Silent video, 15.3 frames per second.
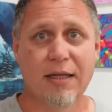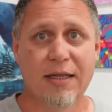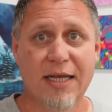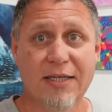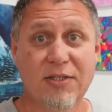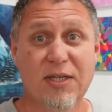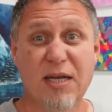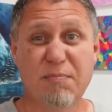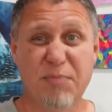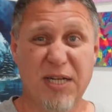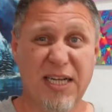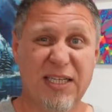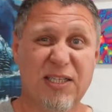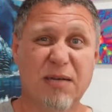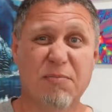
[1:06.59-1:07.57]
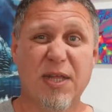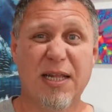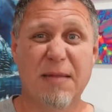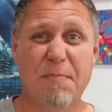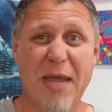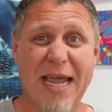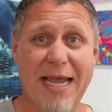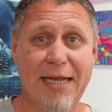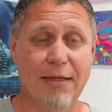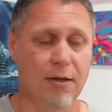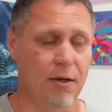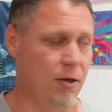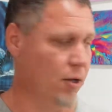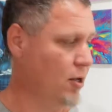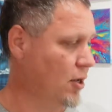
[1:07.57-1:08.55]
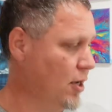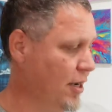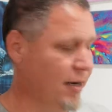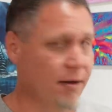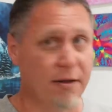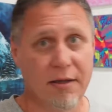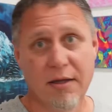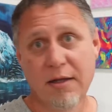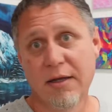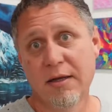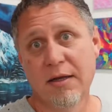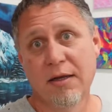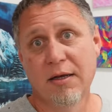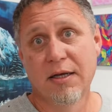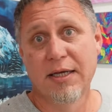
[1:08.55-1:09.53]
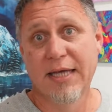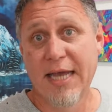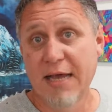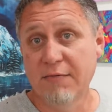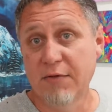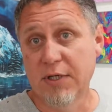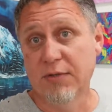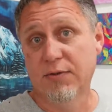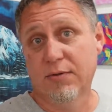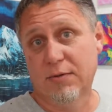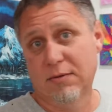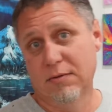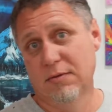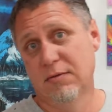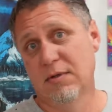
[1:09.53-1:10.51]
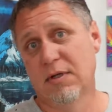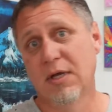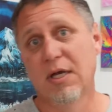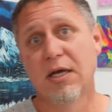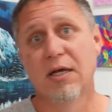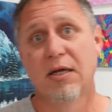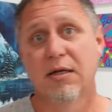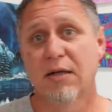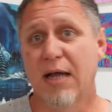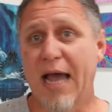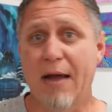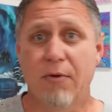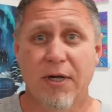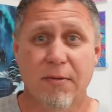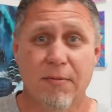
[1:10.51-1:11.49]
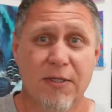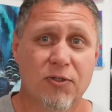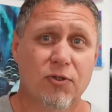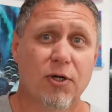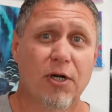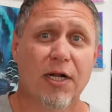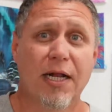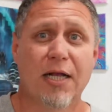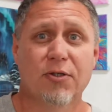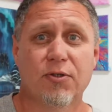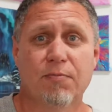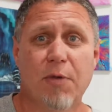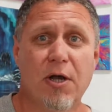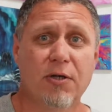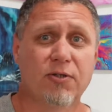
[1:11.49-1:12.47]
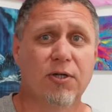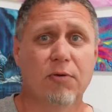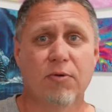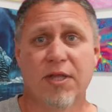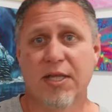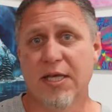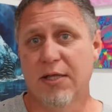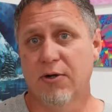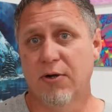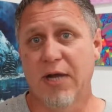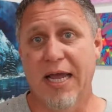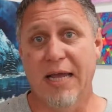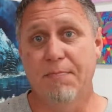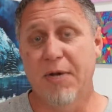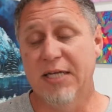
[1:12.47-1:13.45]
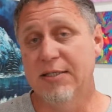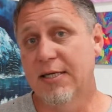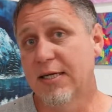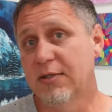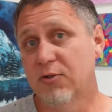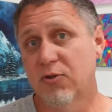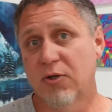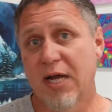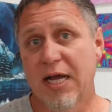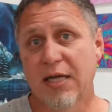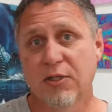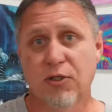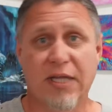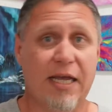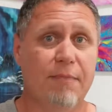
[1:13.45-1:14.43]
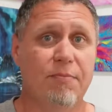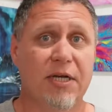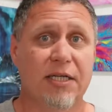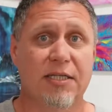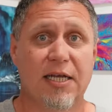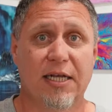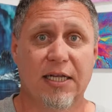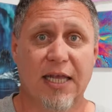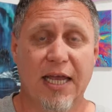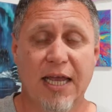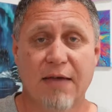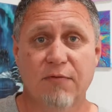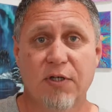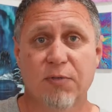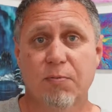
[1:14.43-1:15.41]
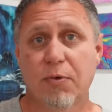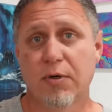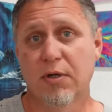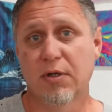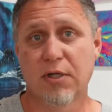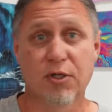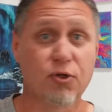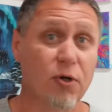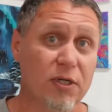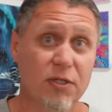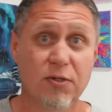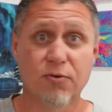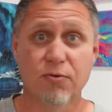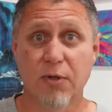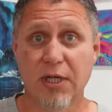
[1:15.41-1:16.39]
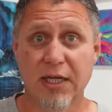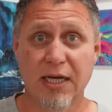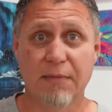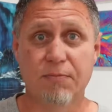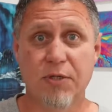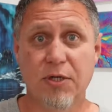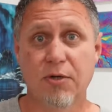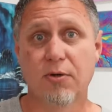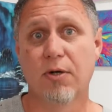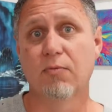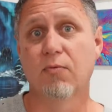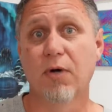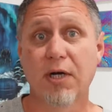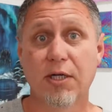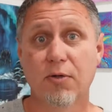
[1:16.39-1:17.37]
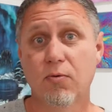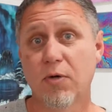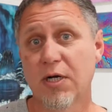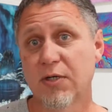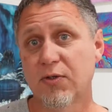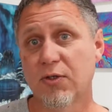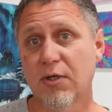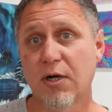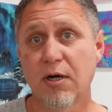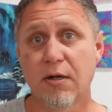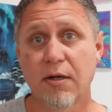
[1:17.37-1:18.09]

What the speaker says: Next up, you need something to paint on. Canvas. I recommend starting out small. Start with either 8x10 stretched, 8x10 canvas board. The choice is really up to you on where you want to start.